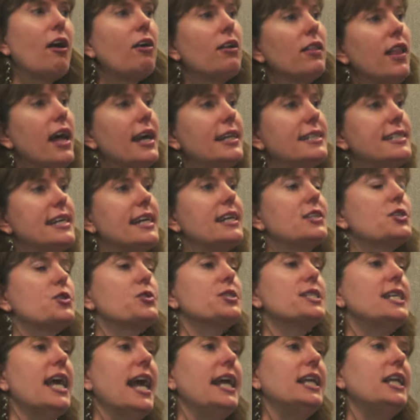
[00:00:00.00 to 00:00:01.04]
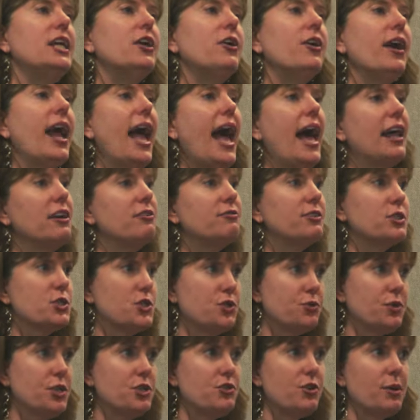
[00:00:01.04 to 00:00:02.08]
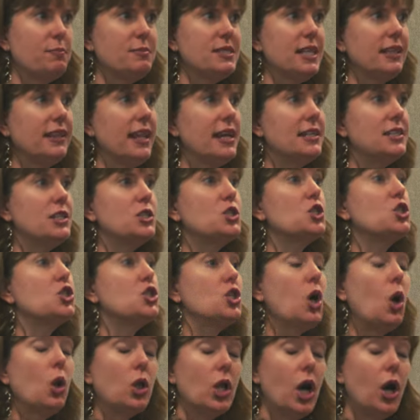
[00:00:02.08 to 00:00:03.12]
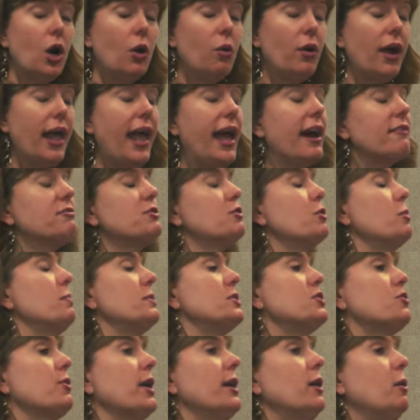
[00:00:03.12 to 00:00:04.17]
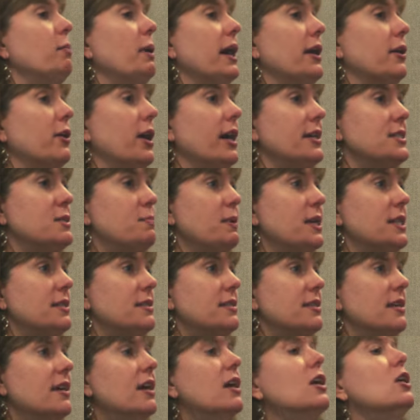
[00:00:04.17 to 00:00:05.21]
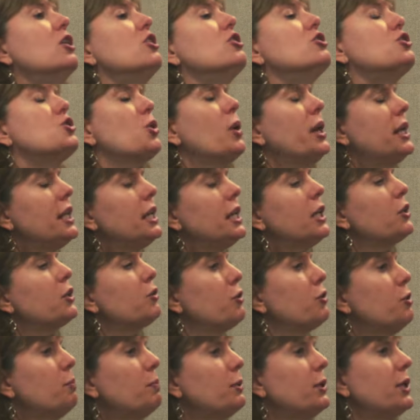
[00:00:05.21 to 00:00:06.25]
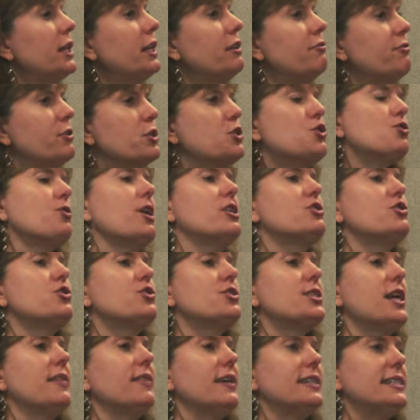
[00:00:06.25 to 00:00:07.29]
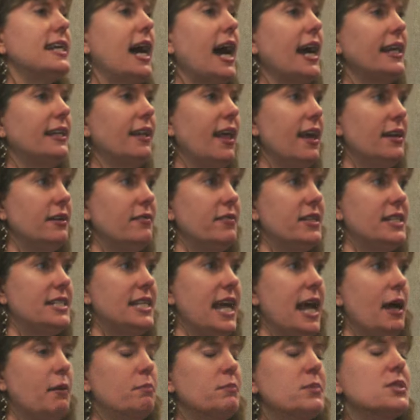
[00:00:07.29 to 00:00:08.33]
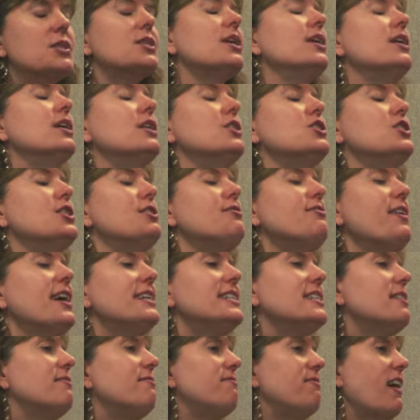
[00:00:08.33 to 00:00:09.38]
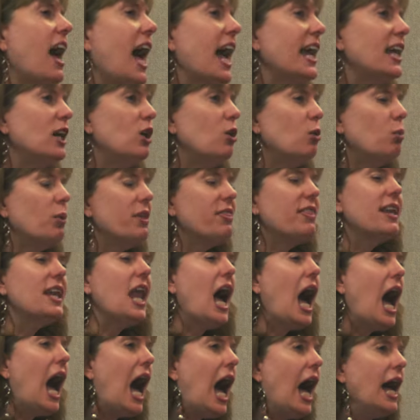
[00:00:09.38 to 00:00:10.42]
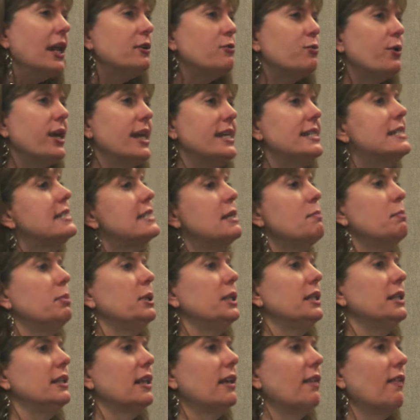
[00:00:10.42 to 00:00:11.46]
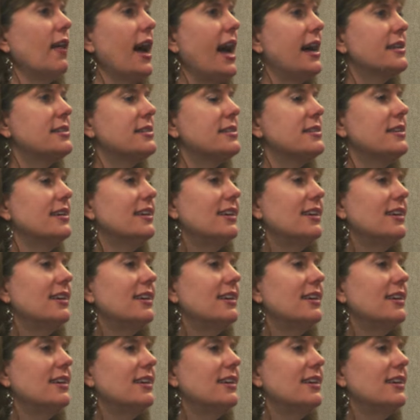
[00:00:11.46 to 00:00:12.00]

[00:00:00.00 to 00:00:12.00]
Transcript: Caroline takes her 10 year anniversary trip to London solo after a betrayal by her husband. Joining a group looking for treasures on the tide line of the Thames, she finds a vial with an odd raised symbol in the glass.